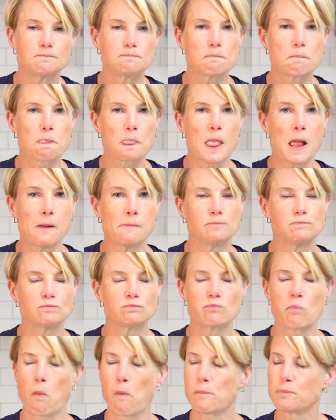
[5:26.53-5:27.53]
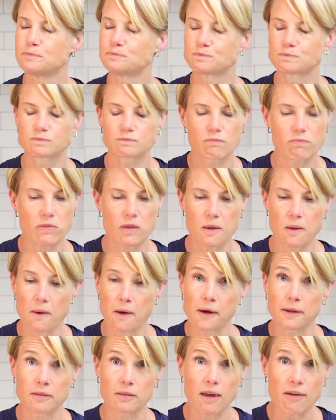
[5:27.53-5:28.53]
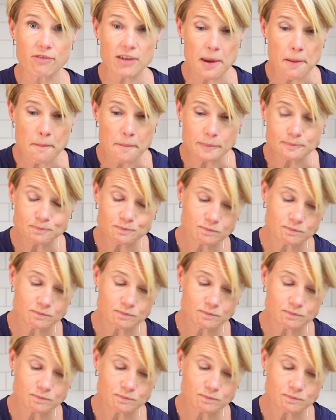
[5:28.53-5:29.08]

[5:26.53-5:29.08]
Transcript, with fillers: Mm. I love it.